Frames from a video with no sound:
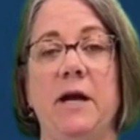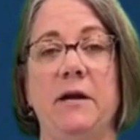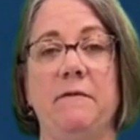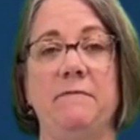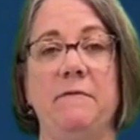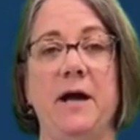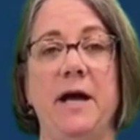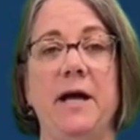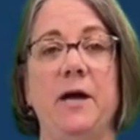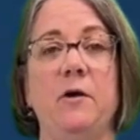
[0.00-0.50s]
a
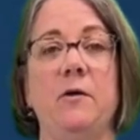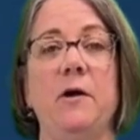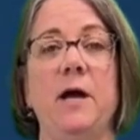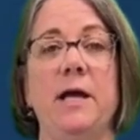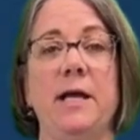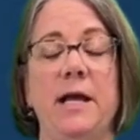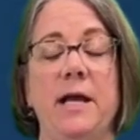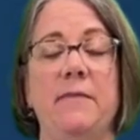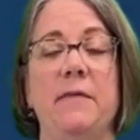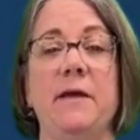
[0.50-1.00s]
fire,
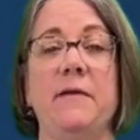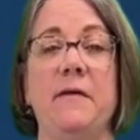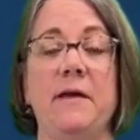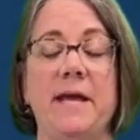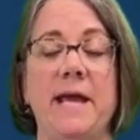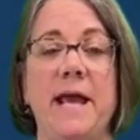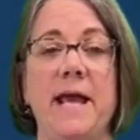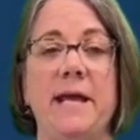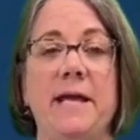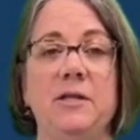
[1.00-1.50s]
again, that they
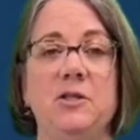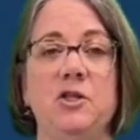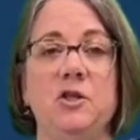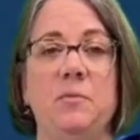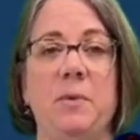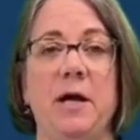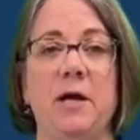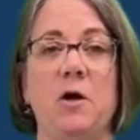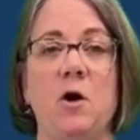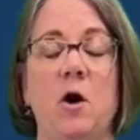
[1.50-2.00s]
can't get to
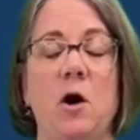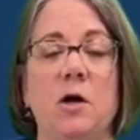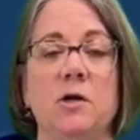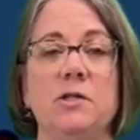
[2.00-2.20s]
by car.